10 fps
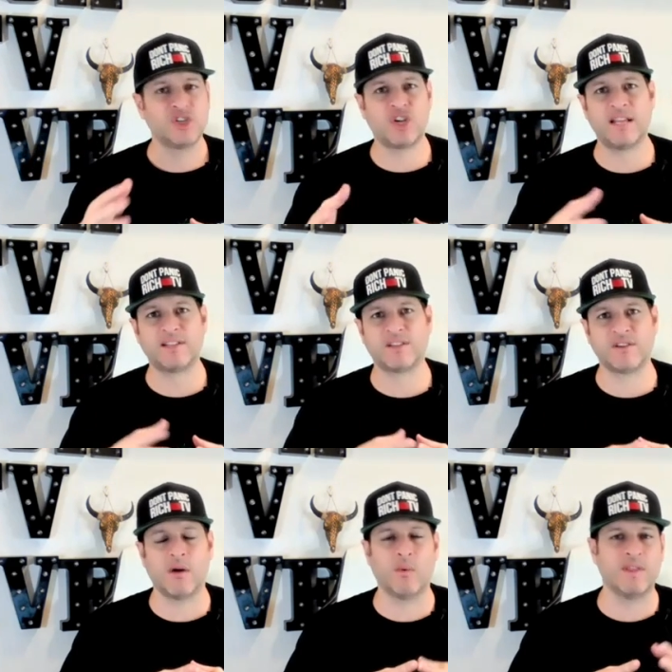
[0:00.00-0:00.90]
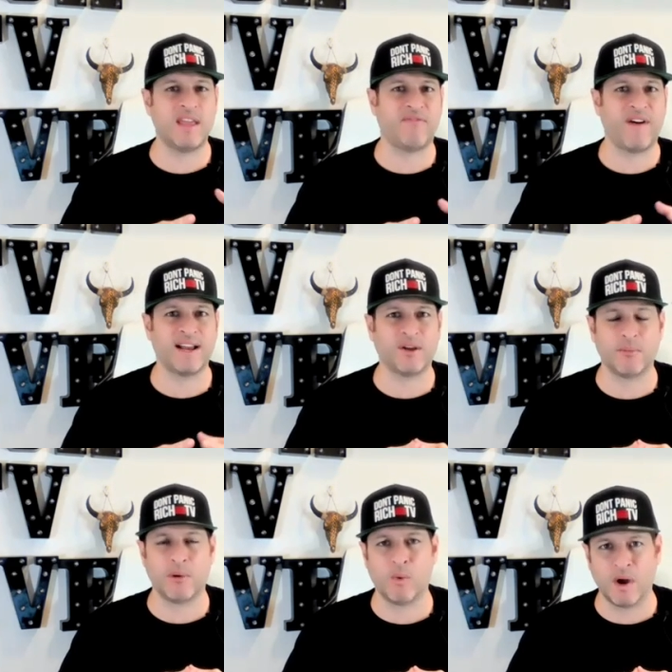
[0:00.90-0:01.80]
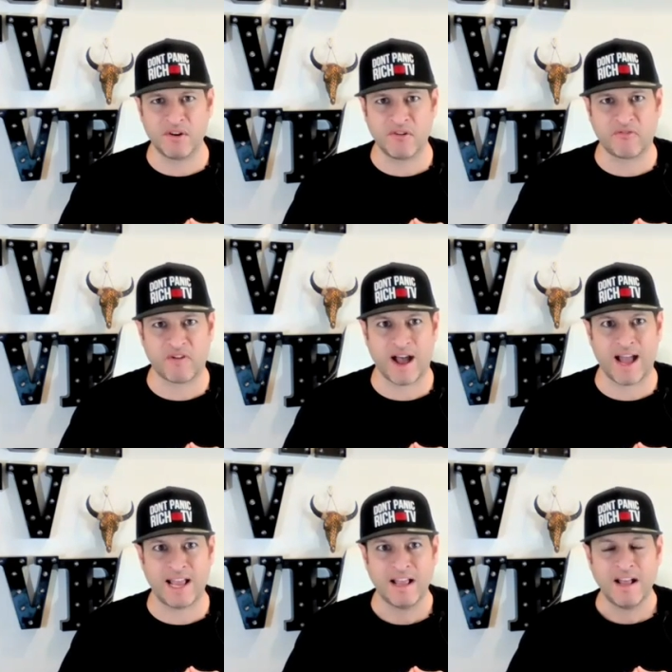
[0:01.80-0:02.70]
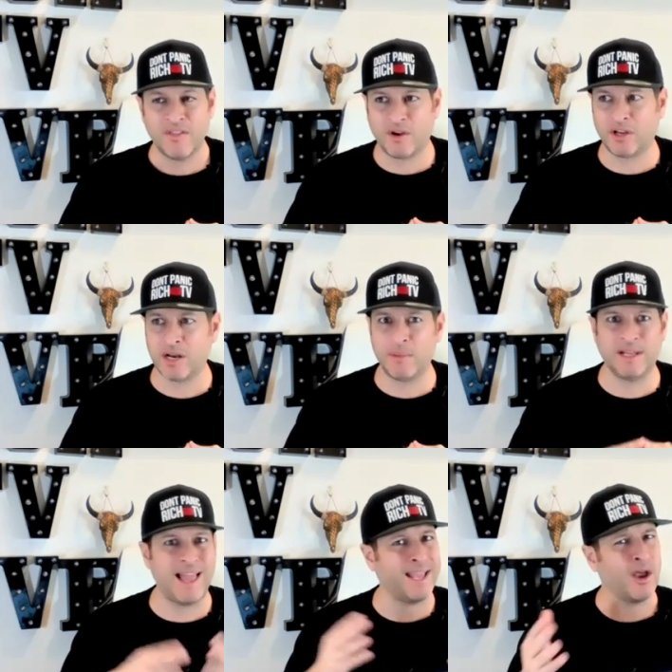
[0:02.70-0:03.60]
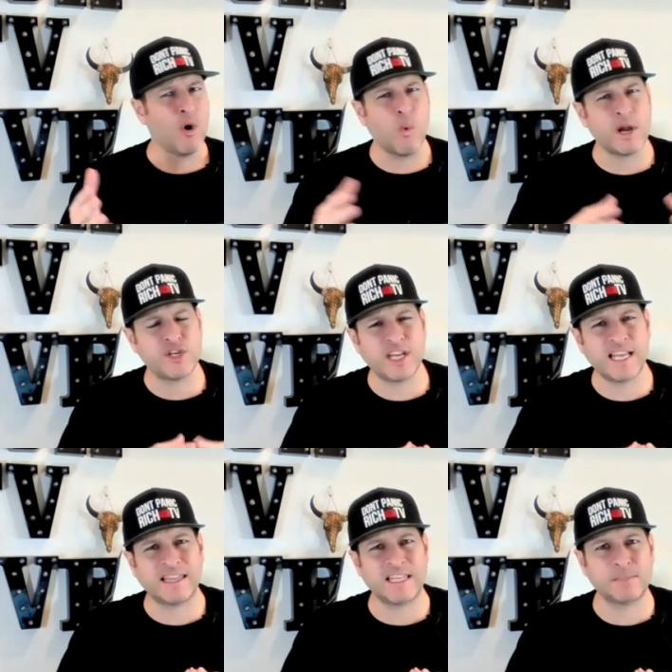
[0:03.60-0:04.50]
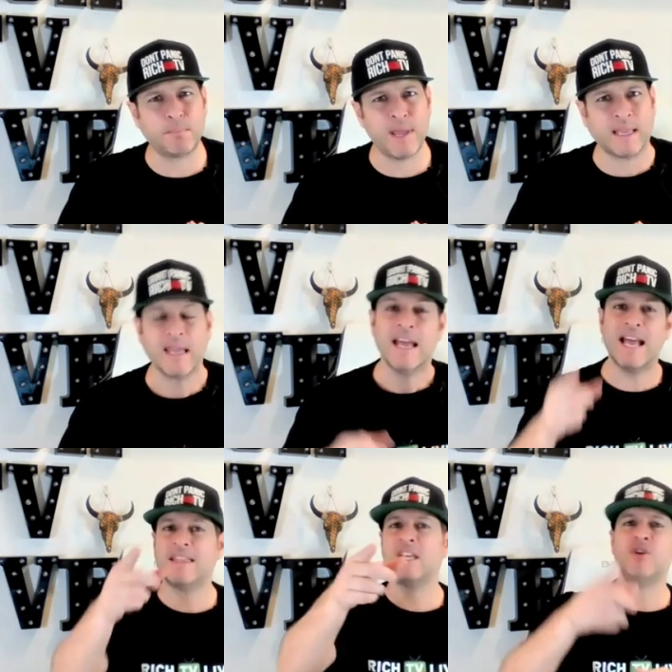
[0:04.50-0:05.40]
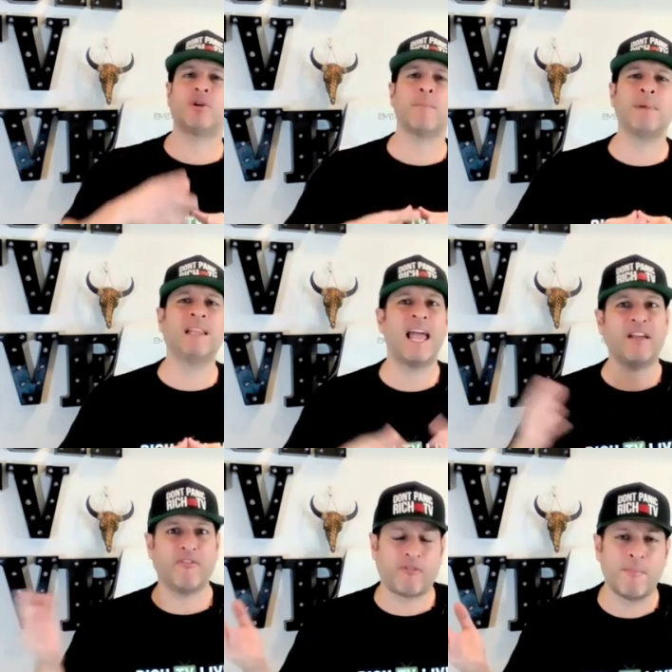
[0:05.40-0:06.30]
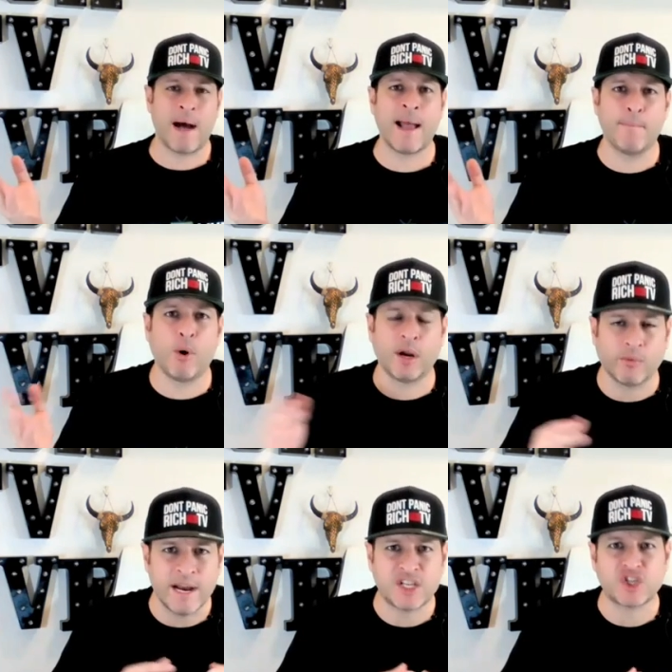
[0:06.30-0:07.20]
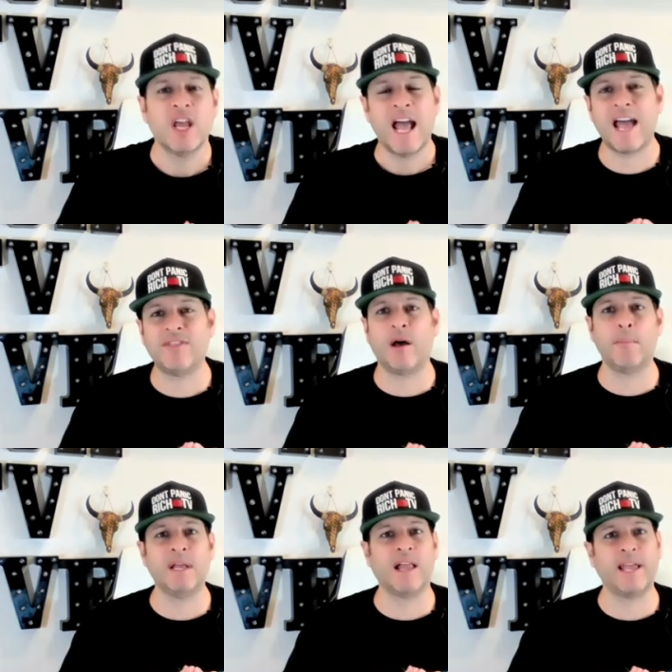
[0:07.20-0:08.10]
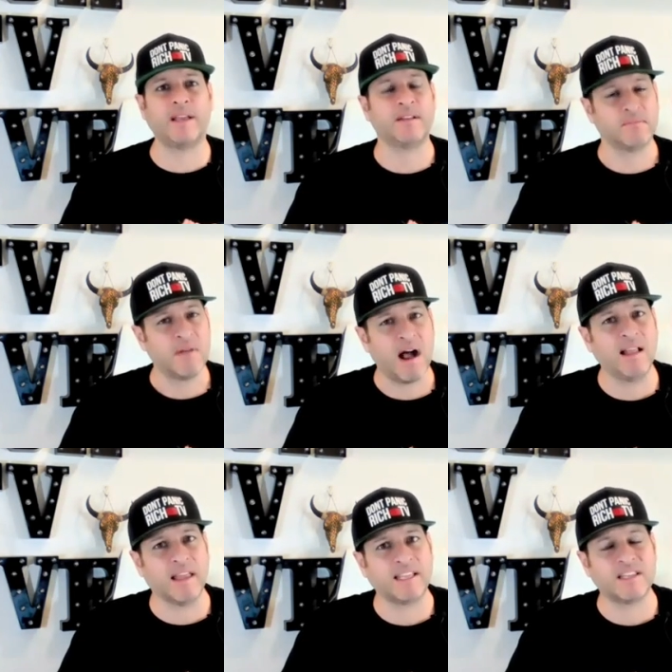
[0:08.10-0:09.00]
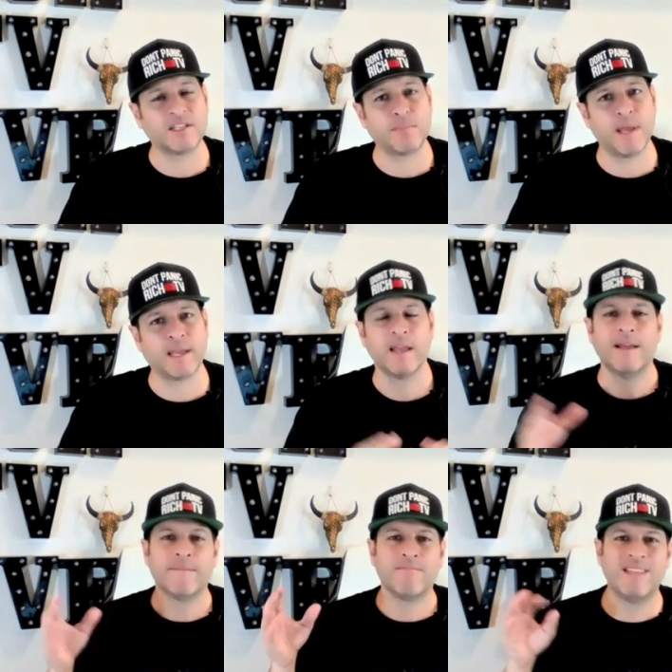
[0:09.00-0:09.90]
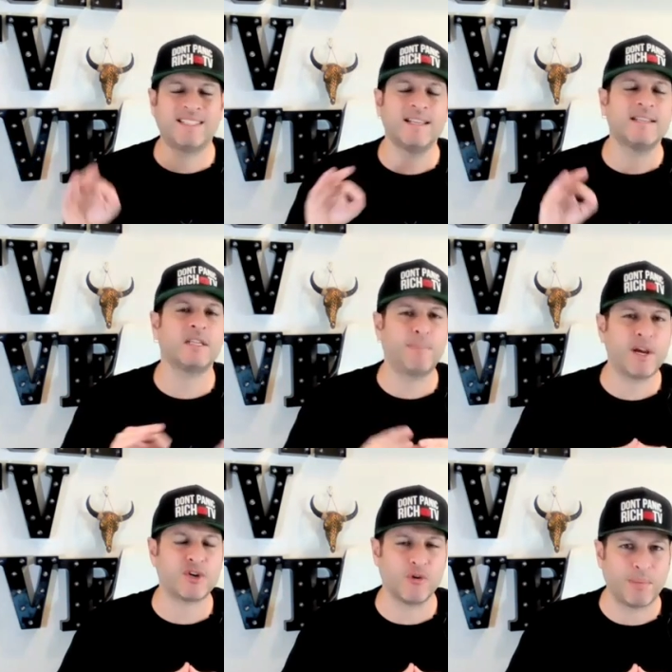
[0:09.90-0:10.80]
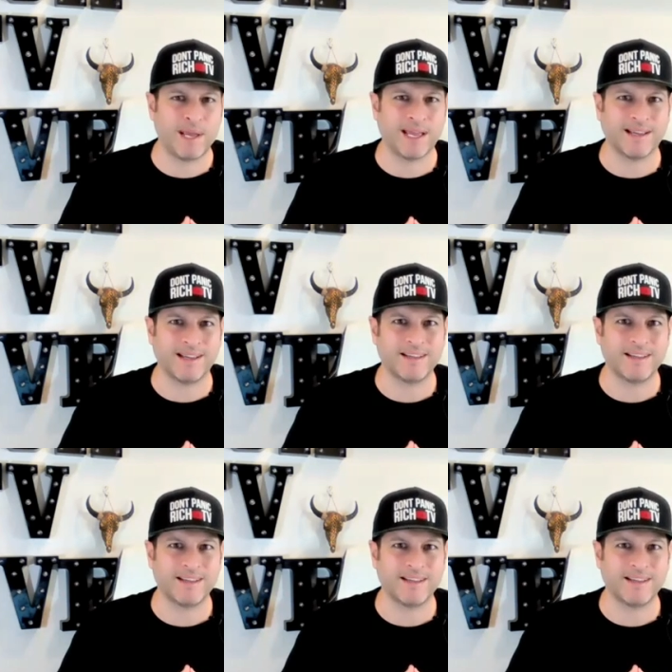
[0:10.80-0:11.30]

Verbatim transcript: Chances are, when they find out about WonderFi, they're going to be like, Where'd you get this pick? And then you can be like, From my boy Rich. And they'll be like, I like this pick. This is a special pick.